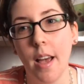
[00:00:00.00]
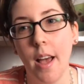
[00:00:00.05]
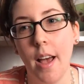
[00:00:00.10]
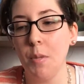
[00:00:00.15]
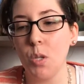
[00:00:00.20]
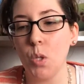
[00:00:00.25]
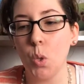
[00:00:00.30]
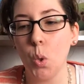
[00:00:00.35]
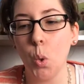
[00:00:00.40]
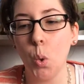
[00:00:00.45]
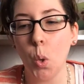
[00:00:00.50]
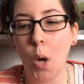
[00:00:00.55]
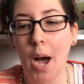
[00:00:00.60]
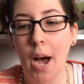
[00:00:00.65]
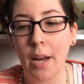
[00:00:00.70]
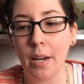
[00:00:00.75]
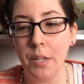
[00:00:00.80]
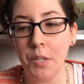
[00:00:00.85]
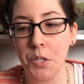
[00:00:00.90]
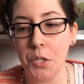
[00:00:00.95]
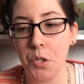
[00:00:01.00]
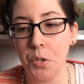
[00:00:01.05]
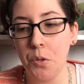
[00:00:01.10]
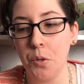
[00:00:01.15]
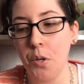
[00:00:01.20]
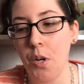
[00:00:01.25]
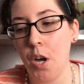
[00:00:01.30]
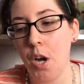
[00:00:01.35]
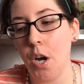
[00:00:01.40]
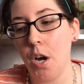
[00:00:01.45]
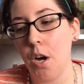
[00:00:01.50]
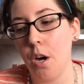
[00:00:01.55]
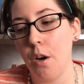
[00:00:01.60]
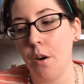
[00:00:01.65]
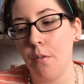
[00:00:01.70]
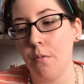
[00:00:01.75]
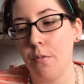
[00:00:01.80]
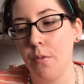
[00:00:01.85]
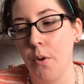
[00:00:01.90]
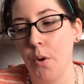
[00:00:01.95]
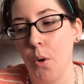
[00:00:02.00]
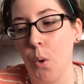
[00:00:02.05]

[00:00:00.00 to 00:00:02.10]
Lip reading: and this whole attitude of,